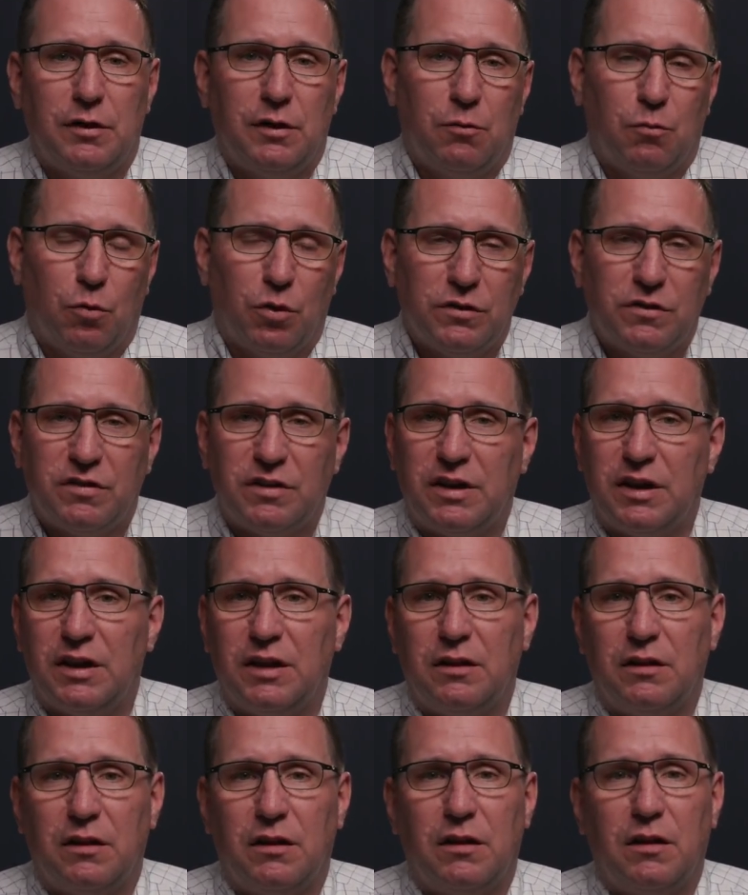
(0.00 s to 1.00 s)
Once
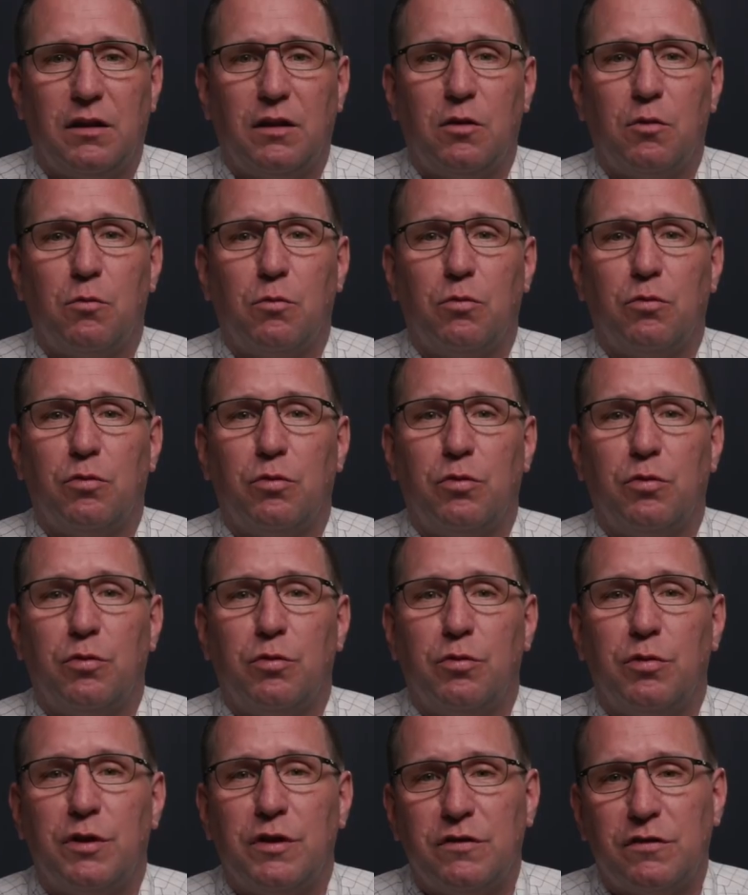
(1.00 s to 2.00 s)
again,
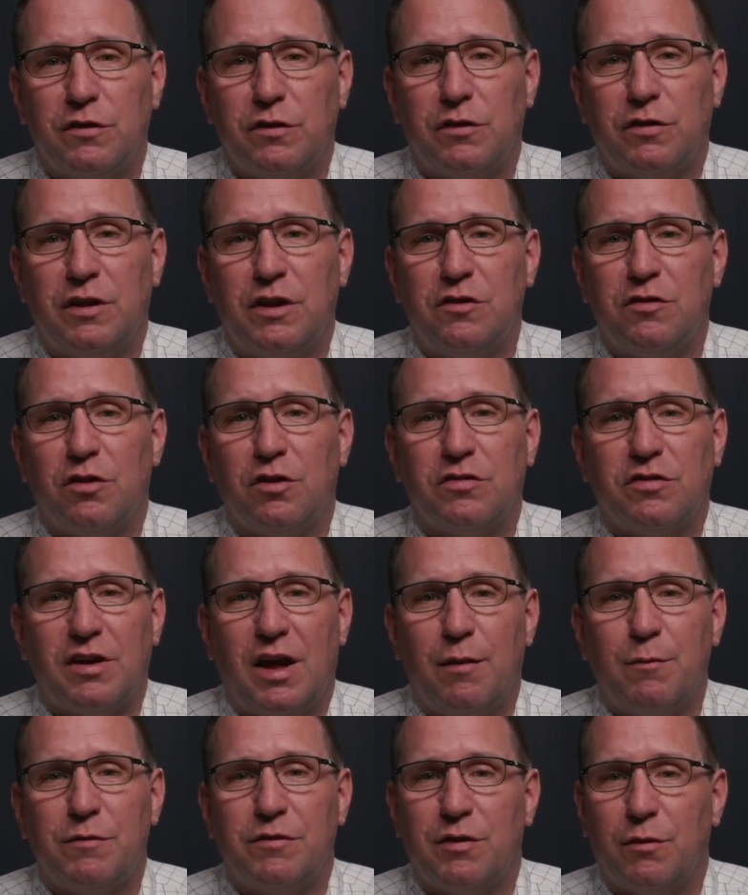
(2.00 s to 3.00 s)
this, these are
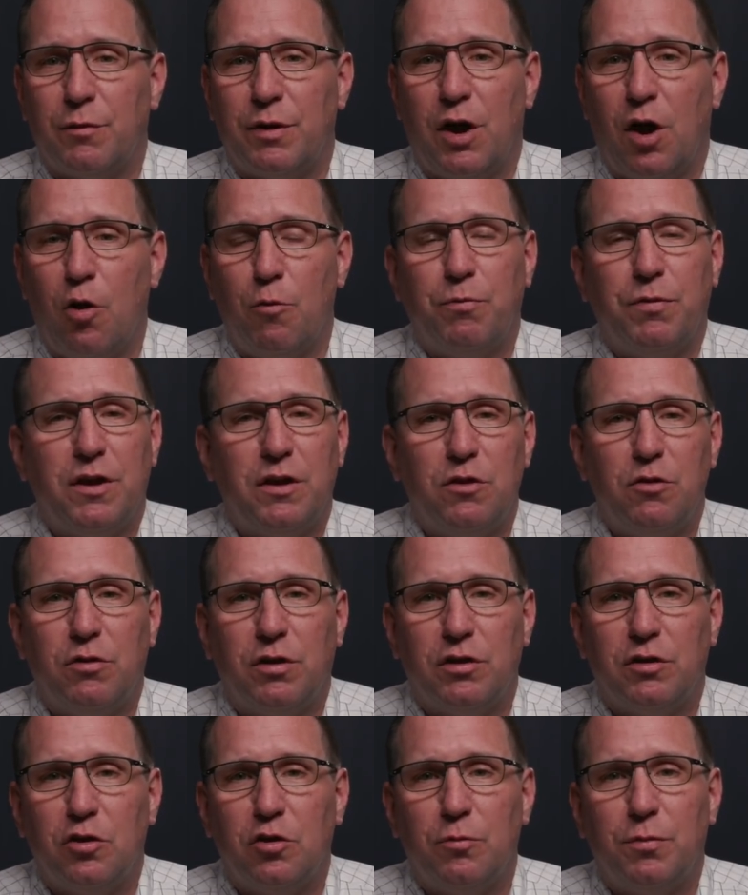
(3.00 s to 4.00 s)
assignments that we hope that you
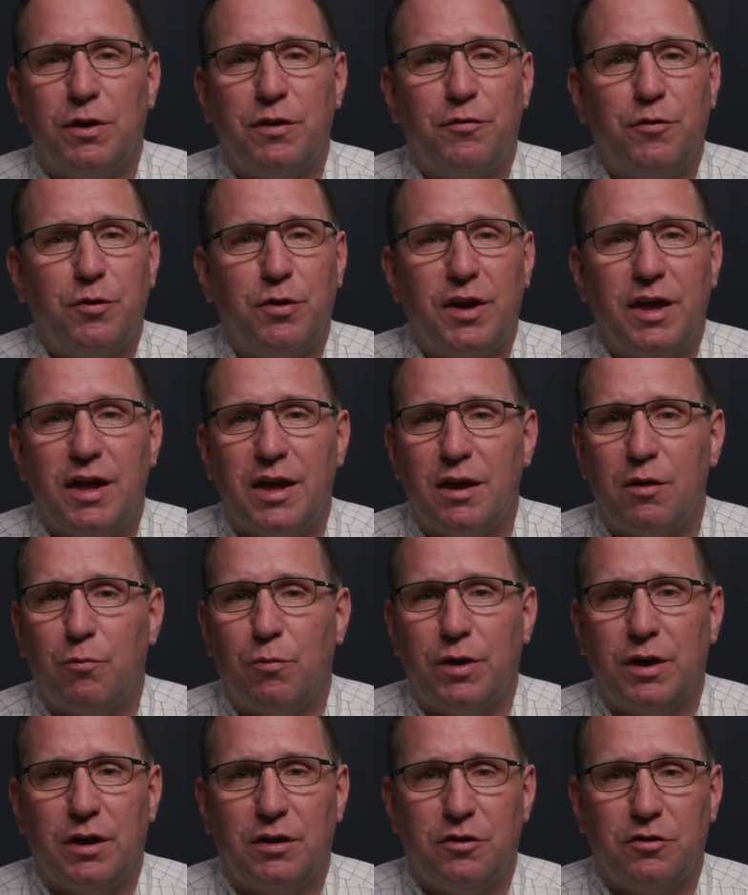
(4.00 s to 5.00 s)
can do, but if you can't,
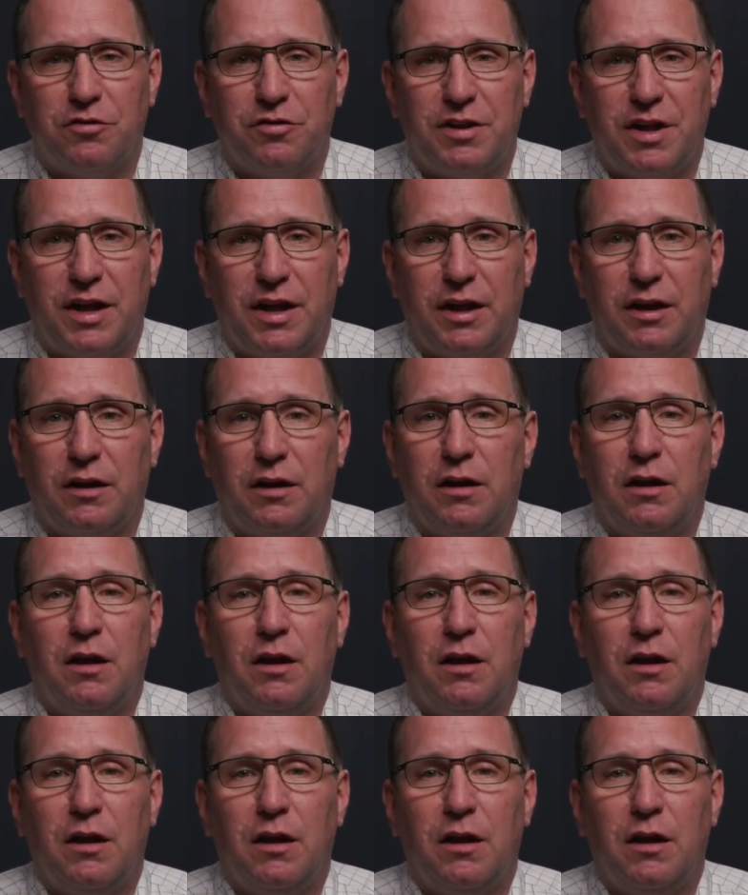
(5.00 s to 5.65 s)
we understand.